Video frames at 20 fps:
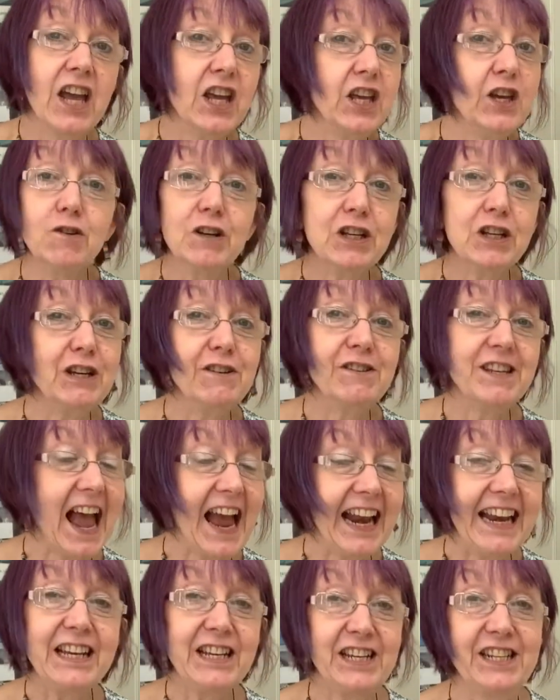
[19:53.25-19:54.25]
You can use
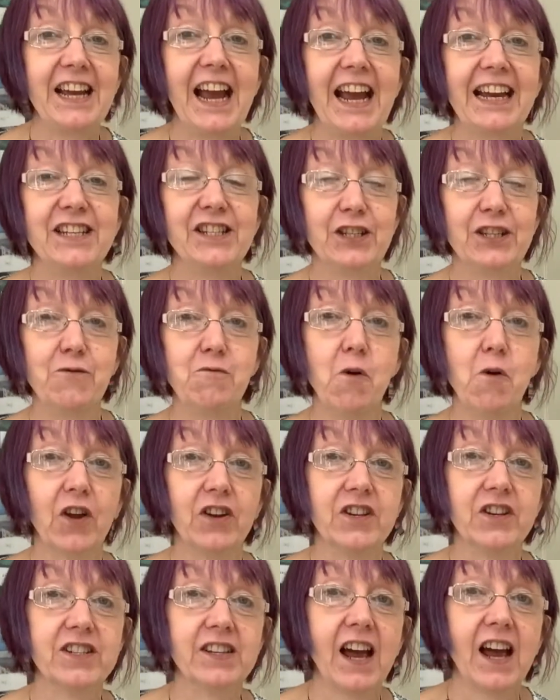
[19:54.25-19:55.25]
any containers you
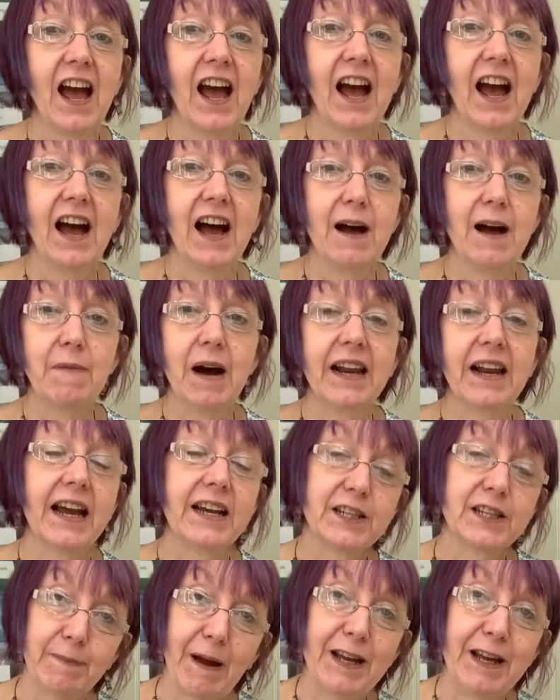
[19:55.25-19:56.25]
want, and I
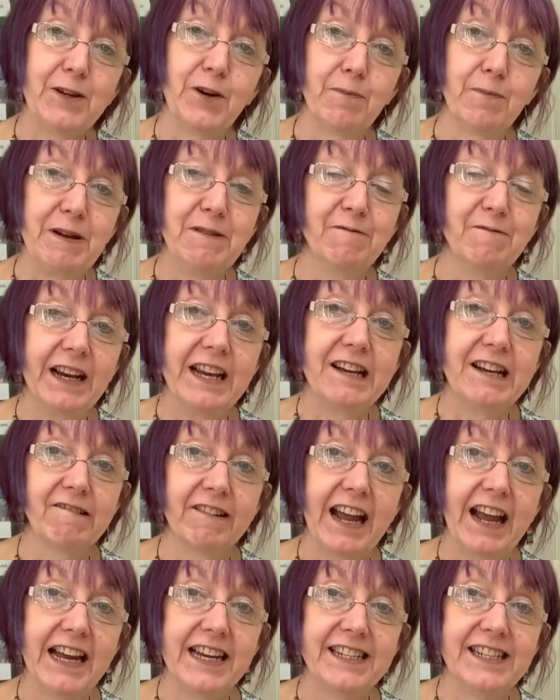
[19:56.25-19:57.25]
expect you'll be really
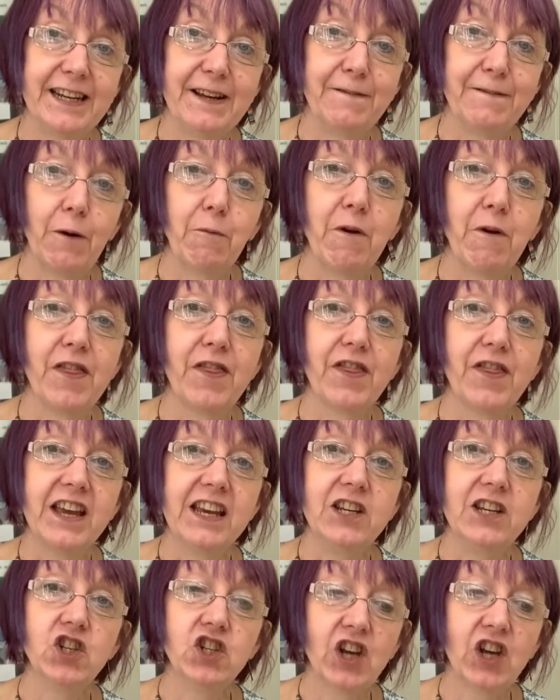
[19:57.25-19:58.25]
creative with
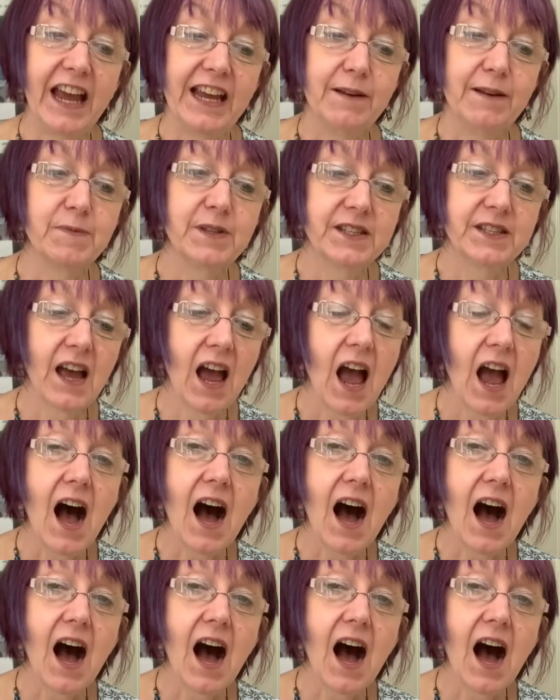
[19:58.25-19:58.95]
the shapes.